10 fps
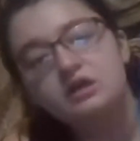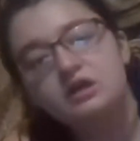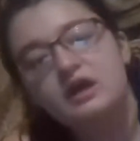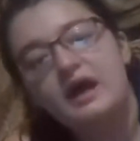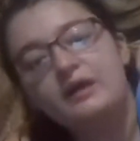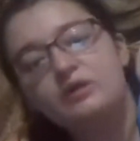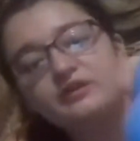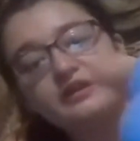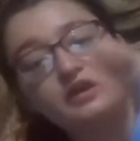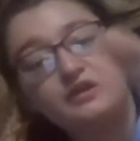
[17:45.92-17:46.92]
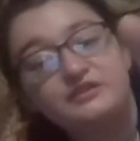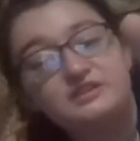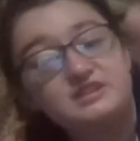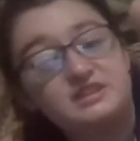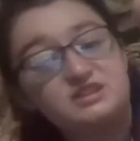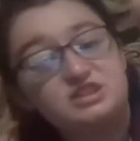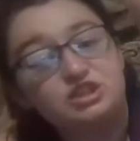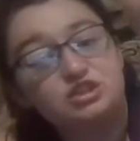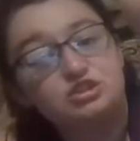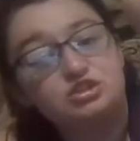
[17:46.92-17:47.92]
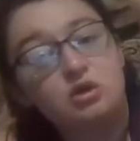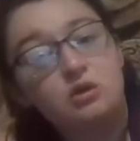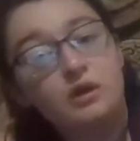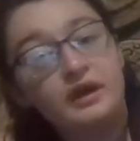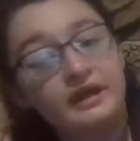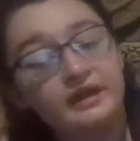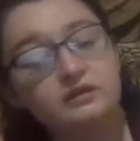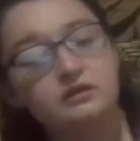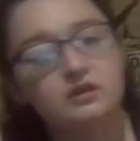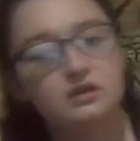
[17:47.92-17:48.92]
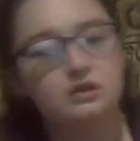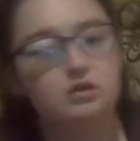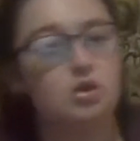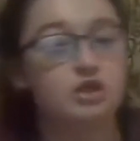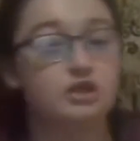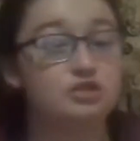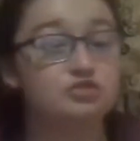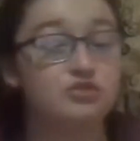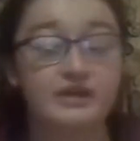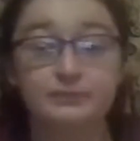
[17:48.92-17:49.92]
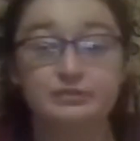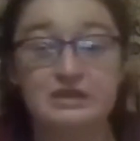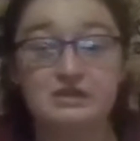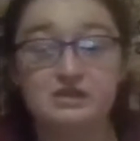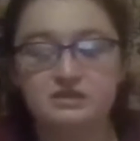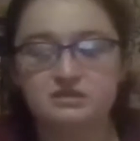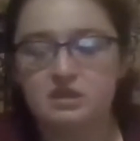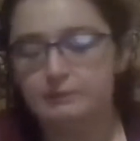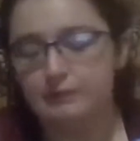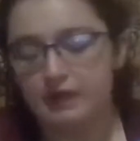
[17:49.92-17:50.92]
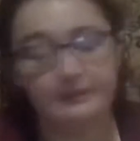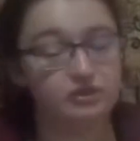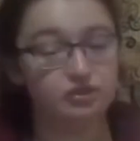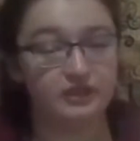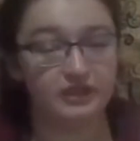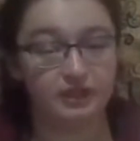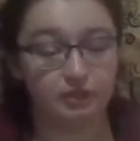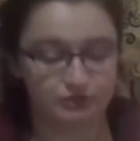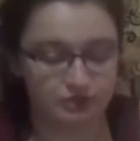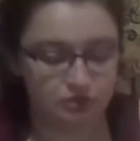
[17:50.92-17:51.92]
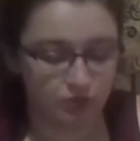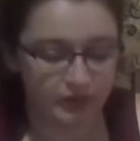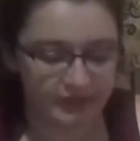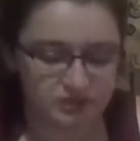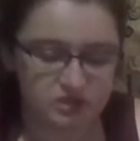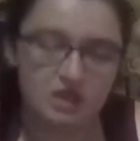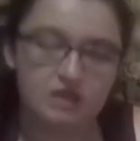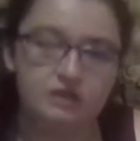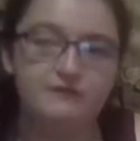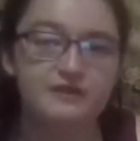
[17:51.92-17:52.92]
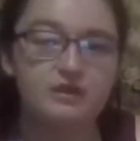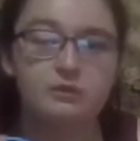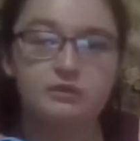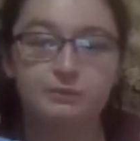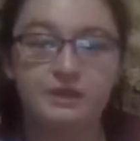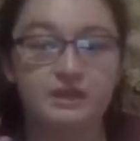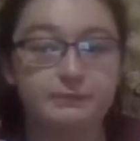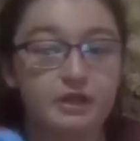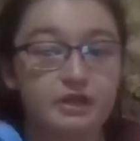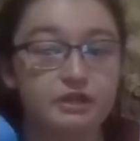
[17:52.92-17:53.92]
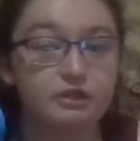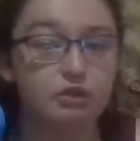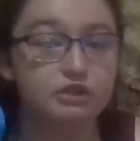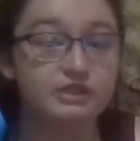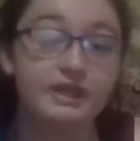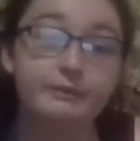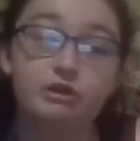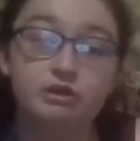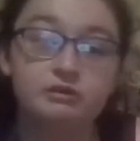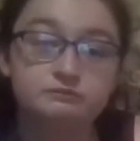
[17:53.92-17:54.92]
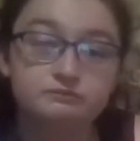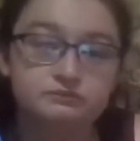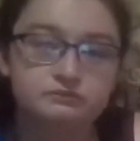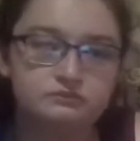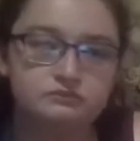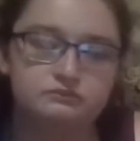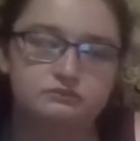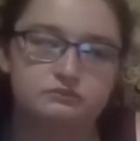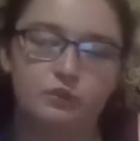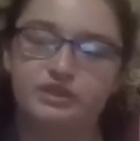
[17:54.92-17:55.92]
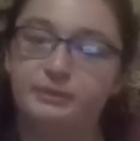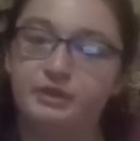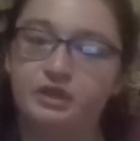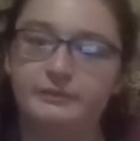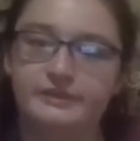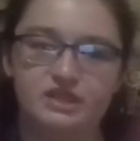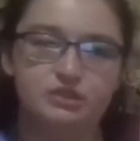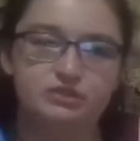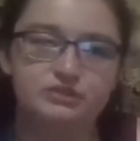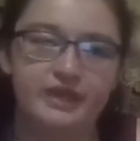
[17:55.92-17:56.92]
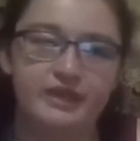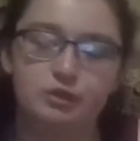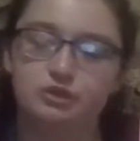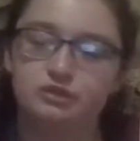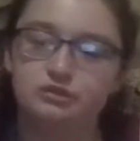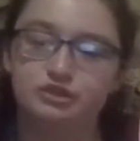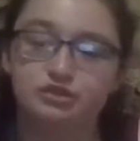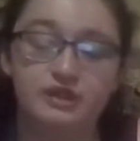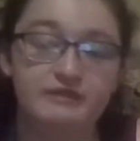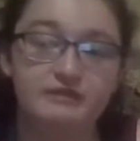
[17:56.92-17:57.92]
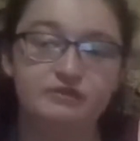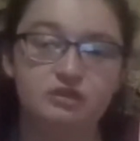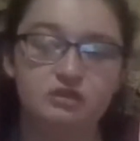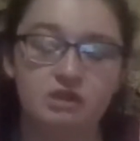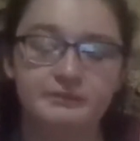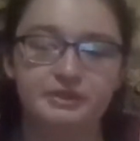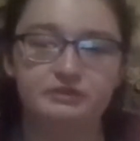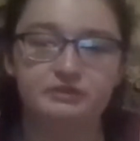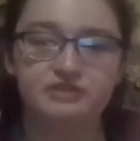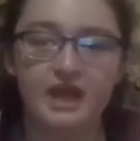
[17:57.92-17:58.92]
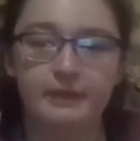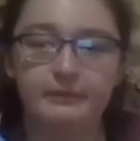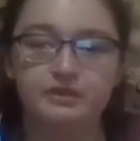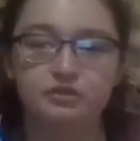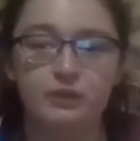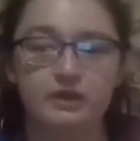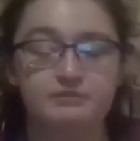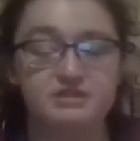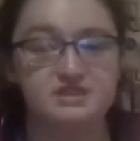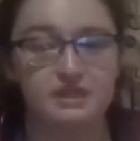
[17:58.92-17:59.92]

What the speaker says: I don't really know if this is considered a toy or a training product, but I'm including it here with the toys. You fill it with peanut butter or kibble when you're putting them in their crate or you're leaving for a long period of time and you want them to stay